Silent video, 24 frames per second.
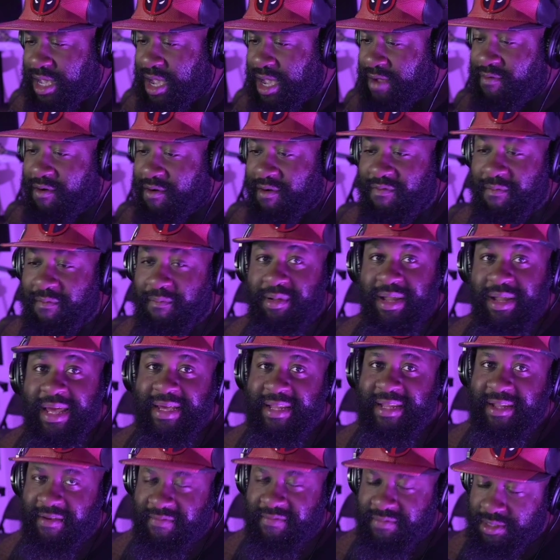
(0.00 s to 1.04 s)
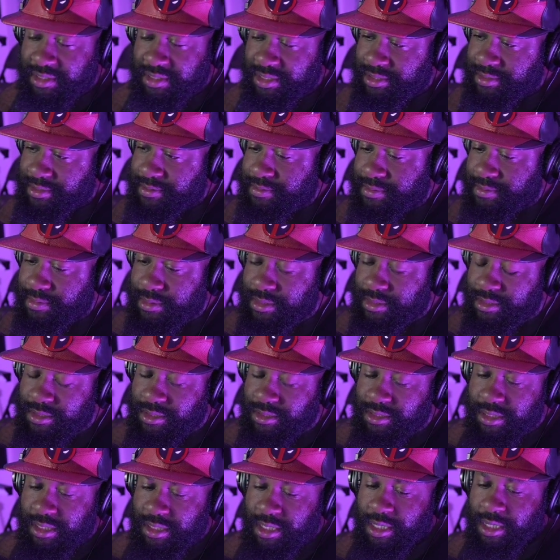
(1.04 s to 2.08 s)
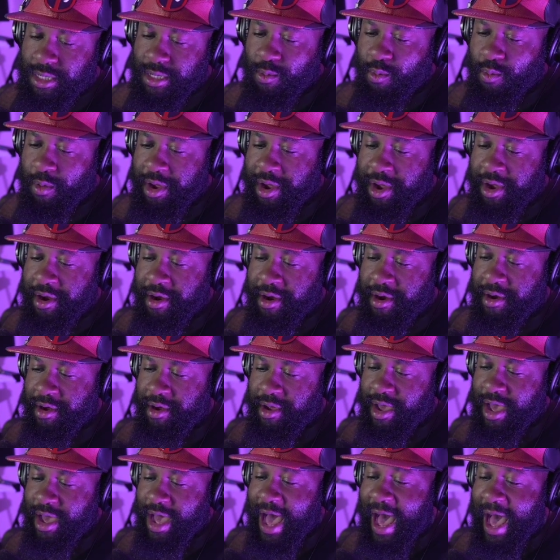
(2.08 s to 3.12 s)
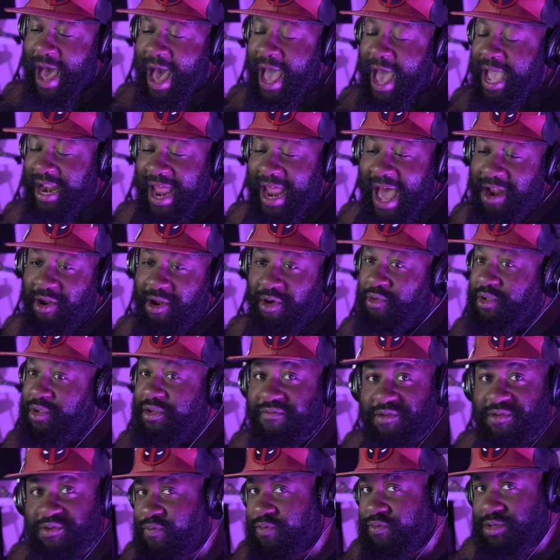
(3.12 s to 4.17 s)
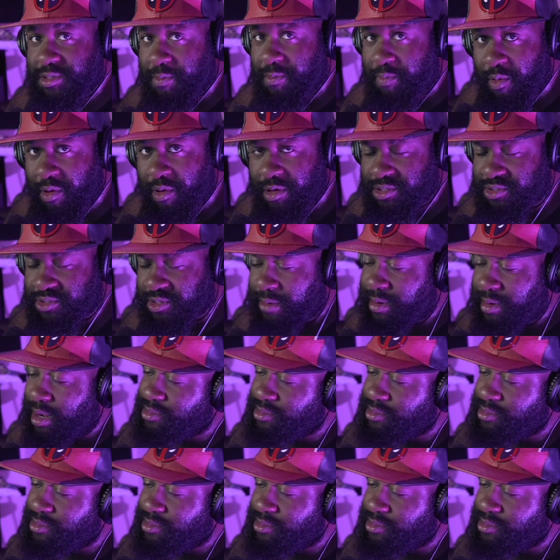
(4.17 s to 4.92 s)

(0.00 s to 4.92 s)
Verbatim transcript: I've heard from black leftists, where I and I don't even for support Trump. That